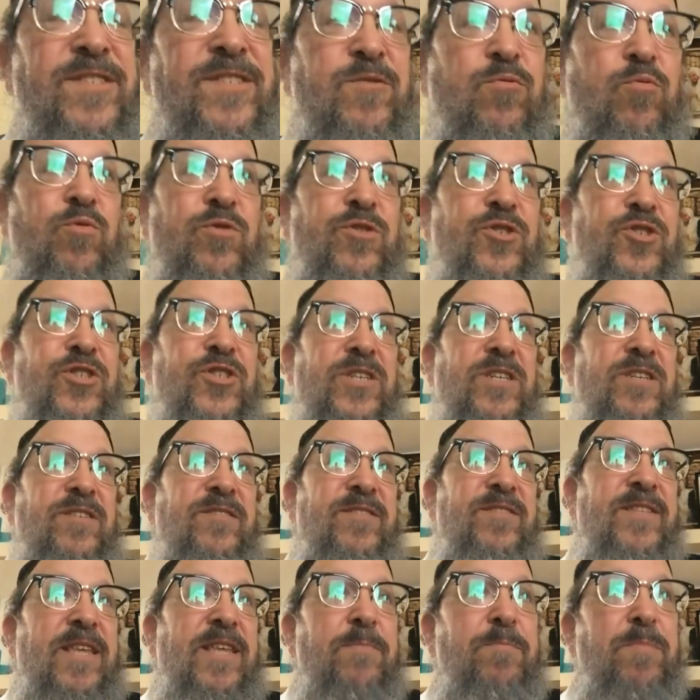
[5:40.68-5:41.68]
source
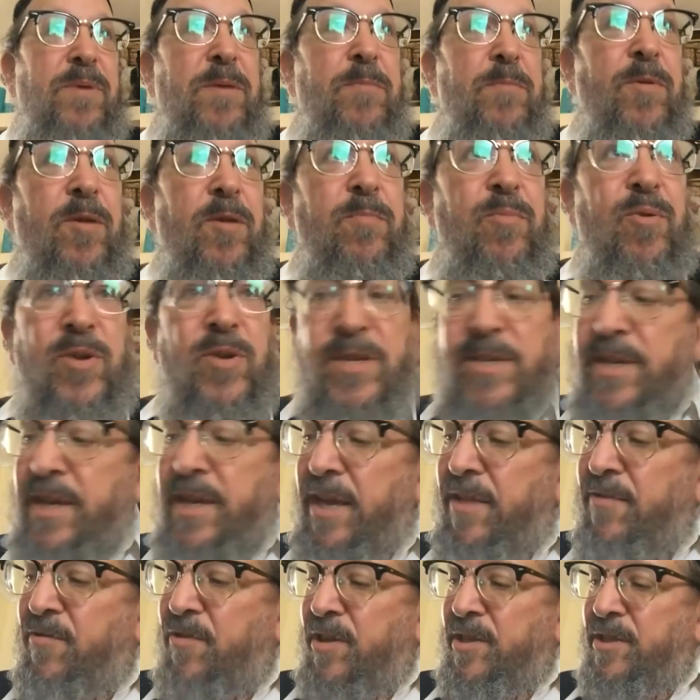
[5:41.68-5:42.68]
sheets that people are putting
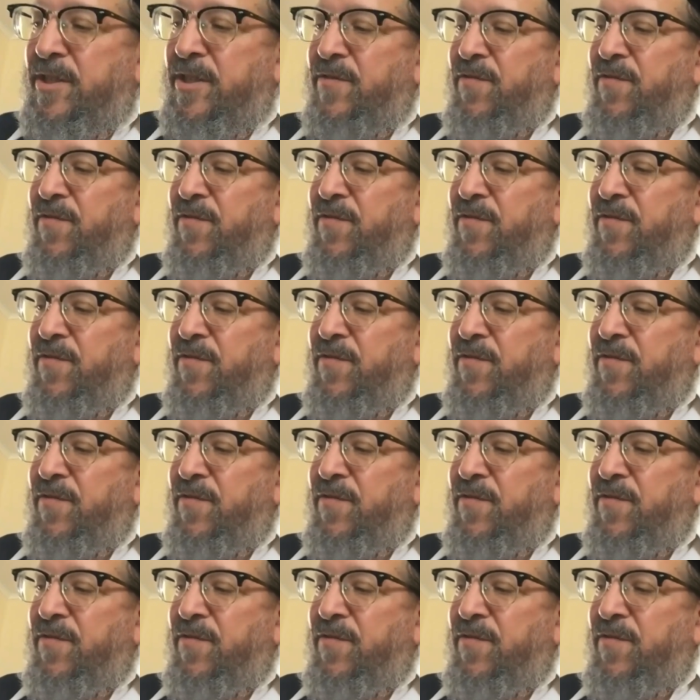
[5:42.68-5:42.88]
together on